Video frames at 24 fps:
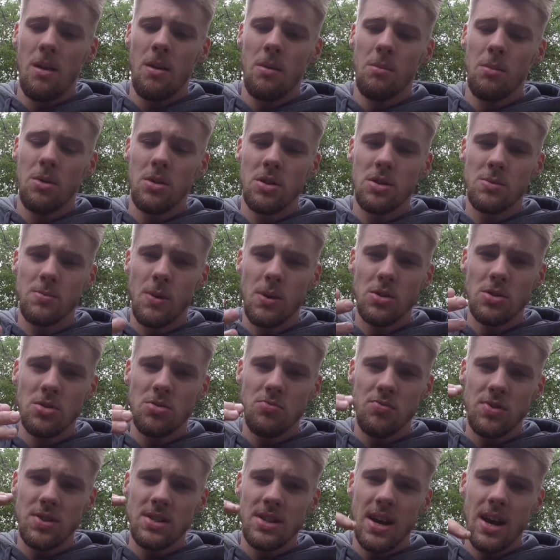they're supposed to
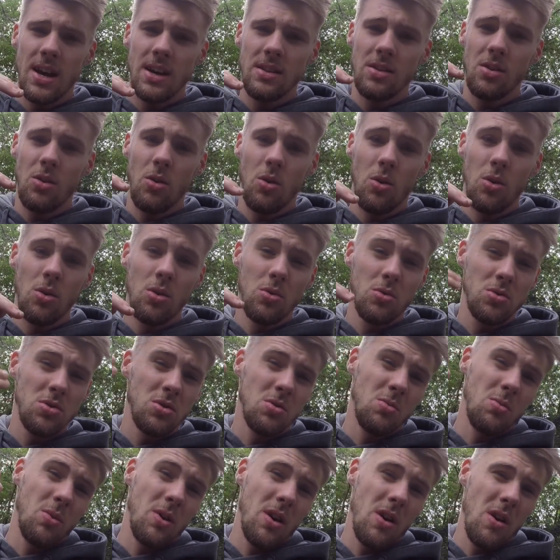retain the oil
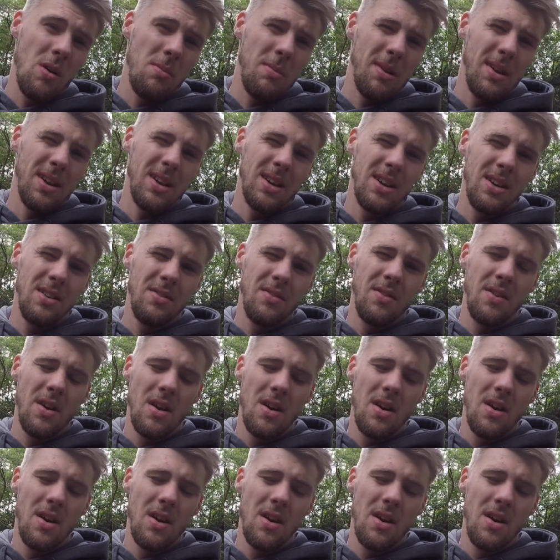somewhere, I believe.